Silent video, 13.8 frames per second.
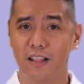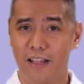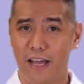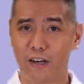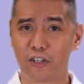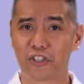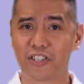
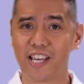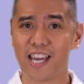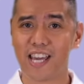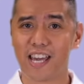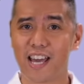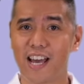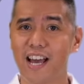Letter
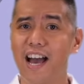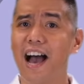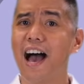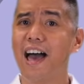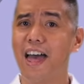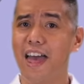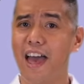C.
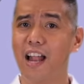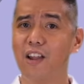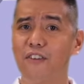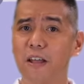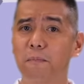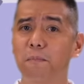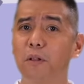
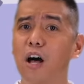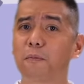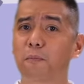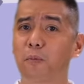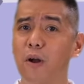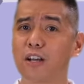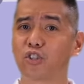Elevate
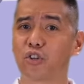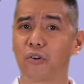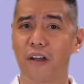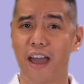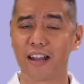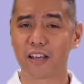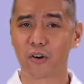blood pressure
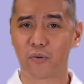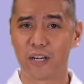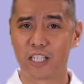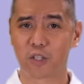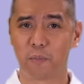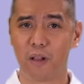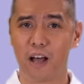and
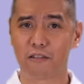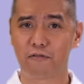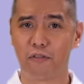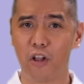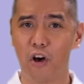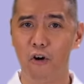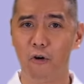increase blood
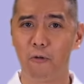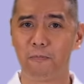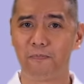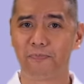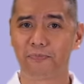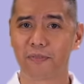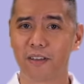flow.
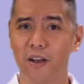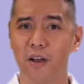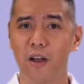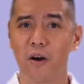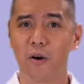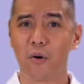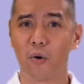
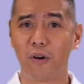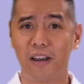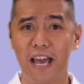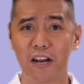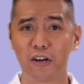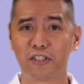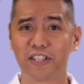Or
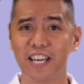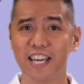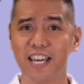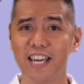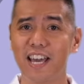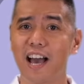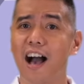letter
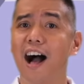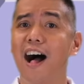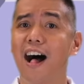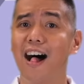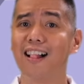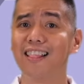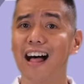D.
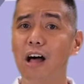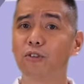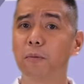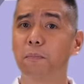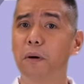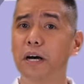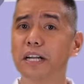Allow the
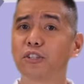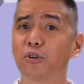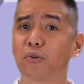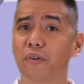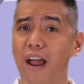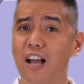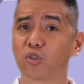body to
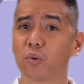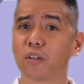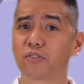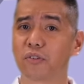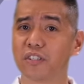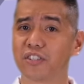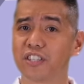gradual
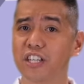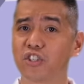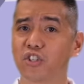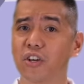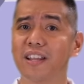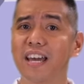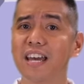
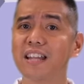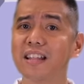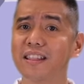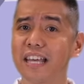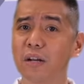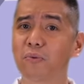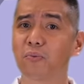transition in a
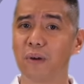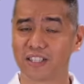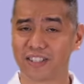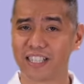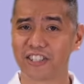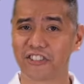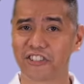near
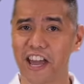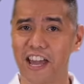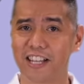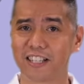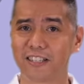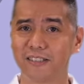resting state.